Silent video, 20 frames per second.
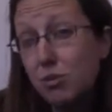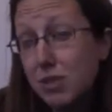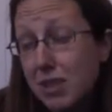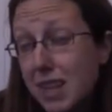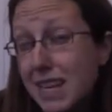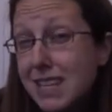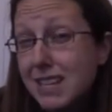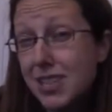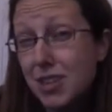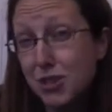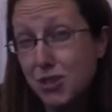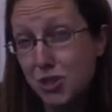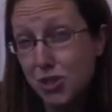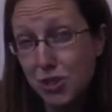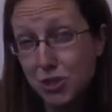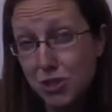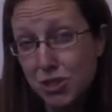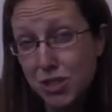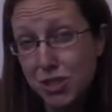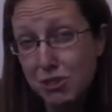things that are
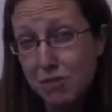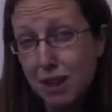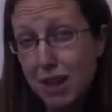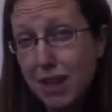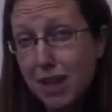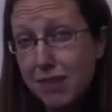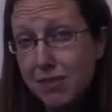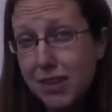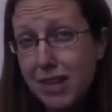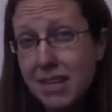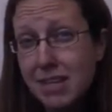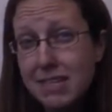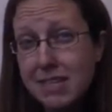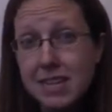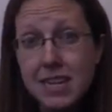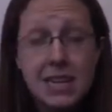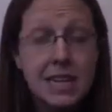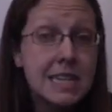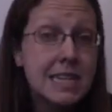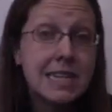socially relevant,
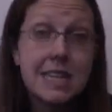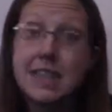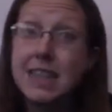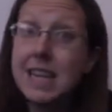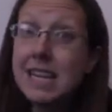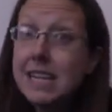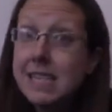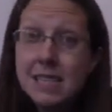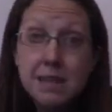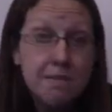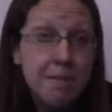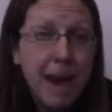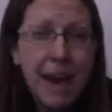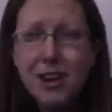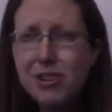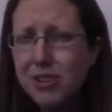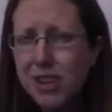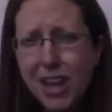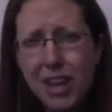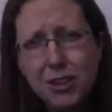to things that
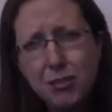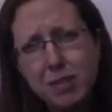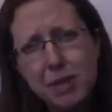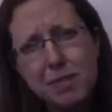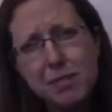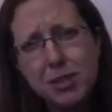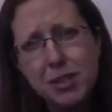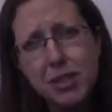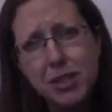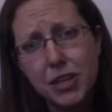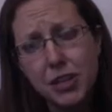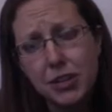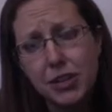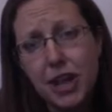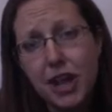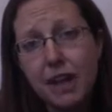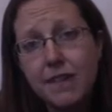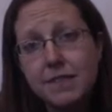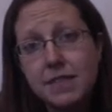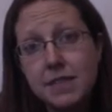matter to other people in their
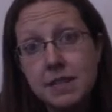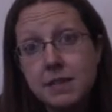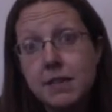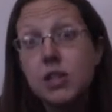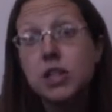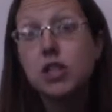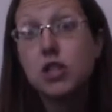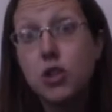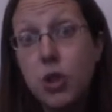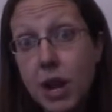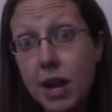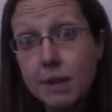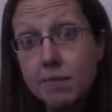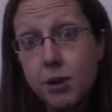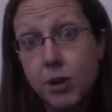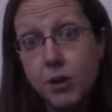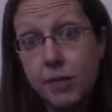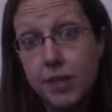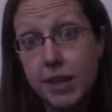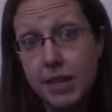lives. Try to
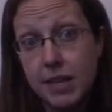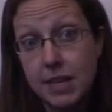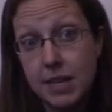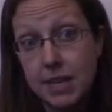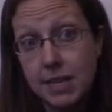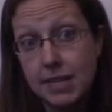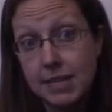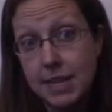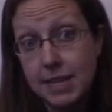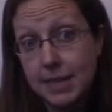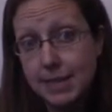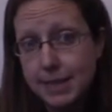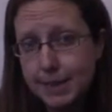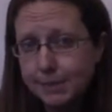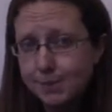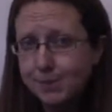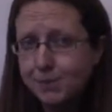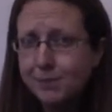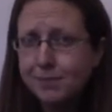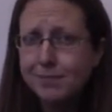motivate the content.
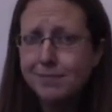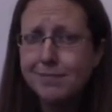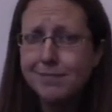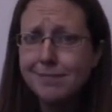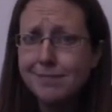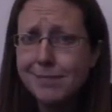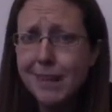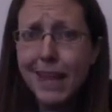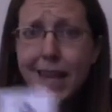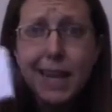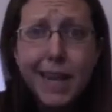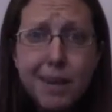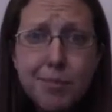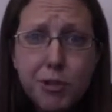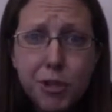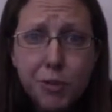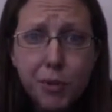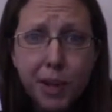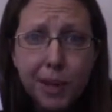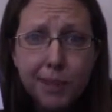Number
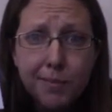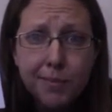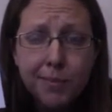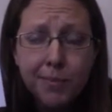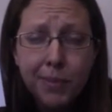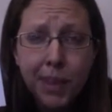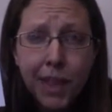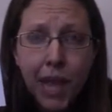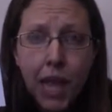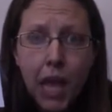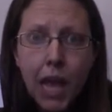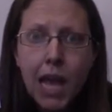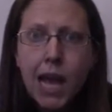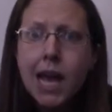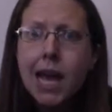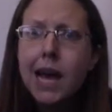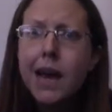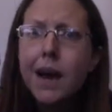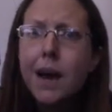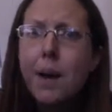3.
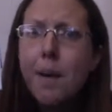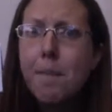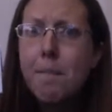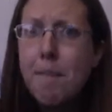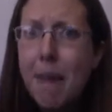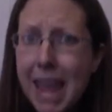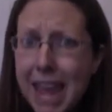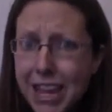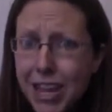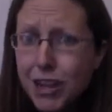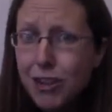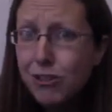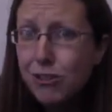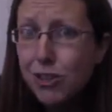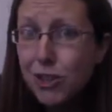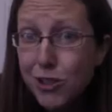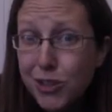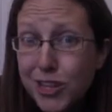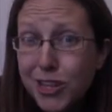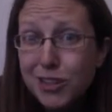Make your
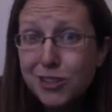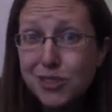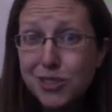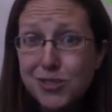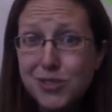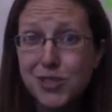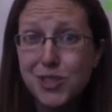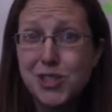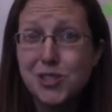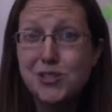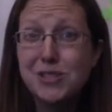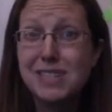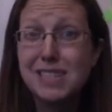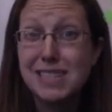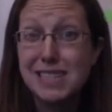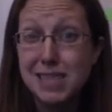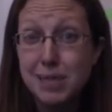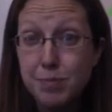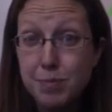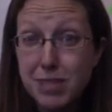learning goals for students
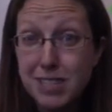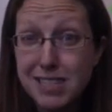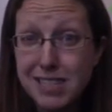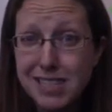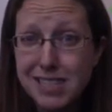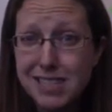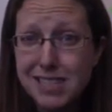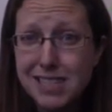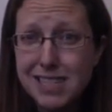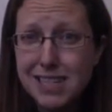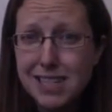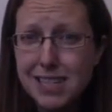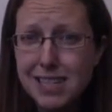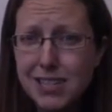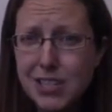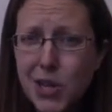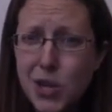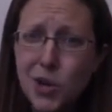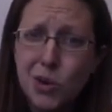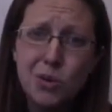explicit.
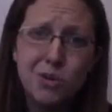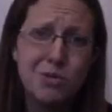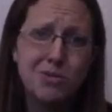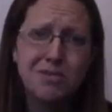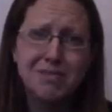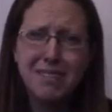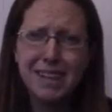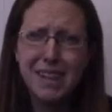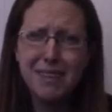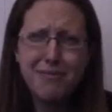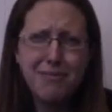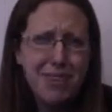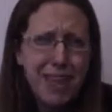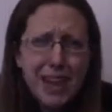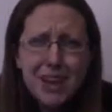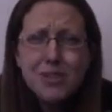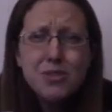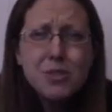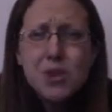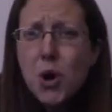So if they
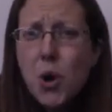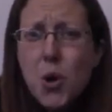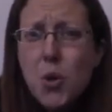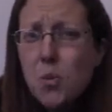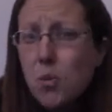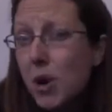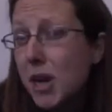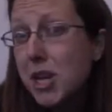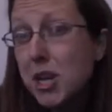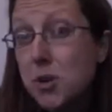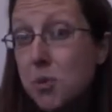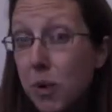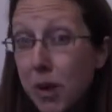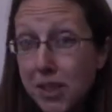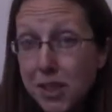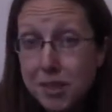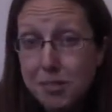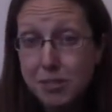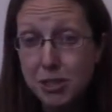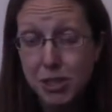don't know what you
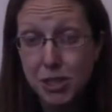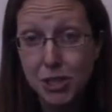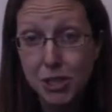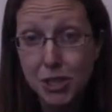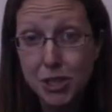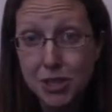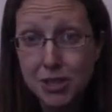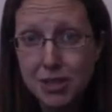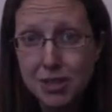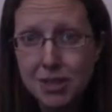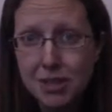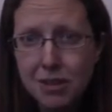want them to learn,